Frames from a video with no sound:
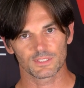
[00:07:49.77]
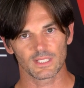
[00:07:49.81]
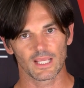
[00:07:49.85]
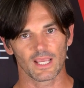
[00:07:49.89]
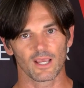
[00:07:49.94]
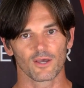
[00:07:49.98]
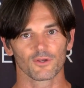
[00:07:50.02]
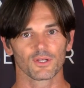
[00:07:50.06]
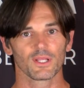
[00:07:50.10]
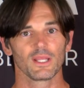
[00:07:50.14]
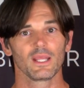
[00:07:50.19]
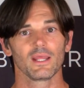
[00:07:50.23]

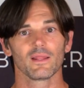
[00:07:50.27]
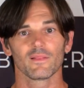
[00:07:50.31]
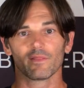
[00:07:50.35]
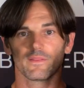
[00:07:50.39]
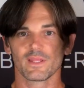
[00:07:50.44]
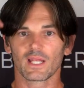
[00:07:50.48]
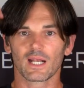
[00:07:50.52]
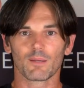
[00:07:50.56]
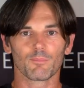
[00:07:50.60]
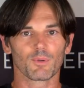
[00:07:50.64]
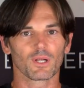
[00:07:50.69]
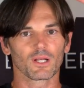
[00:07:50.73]
down,
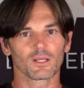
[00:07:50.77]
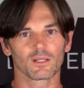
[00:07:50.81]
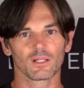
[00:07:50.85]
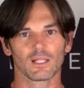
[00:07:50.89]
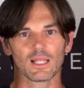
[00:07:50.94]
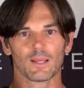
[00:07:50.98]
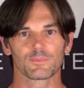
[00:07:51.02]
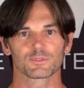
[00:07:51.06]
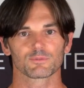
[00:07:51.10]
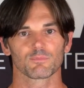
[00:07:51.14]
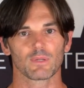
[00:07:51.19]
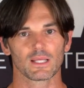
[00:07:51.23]
then I'm going to
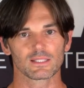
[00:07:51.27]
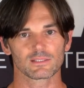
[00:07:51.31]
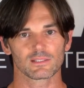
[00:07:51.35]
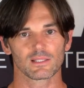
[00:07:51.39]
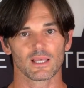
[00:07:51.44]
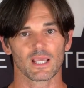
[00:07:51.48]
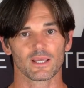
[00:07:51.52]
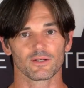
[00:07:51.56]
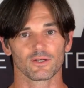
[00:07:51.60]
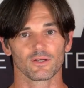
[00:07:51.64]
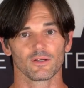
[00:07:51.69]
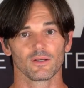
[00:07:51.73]
collapse my
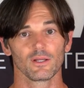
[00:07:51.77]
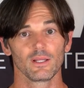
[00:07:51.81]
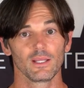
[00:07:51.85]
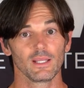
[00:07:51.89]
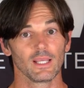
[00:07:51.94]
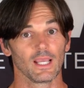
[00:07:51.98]
slider.